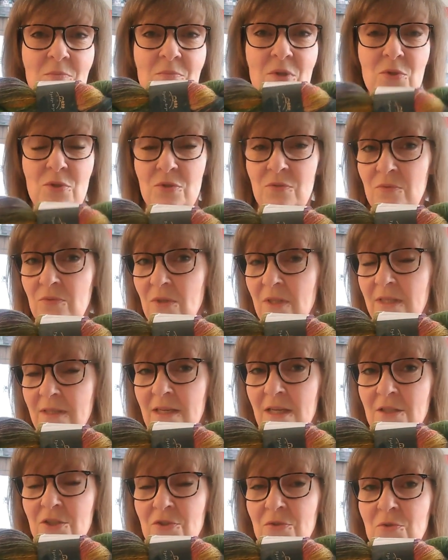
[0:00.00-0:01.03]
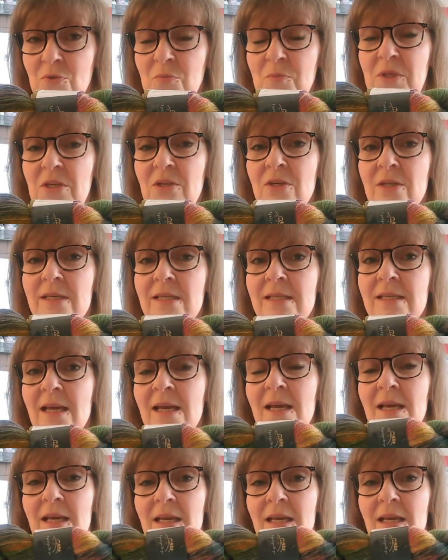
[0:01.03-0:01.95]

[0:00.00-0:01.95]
beautiful in that shawl because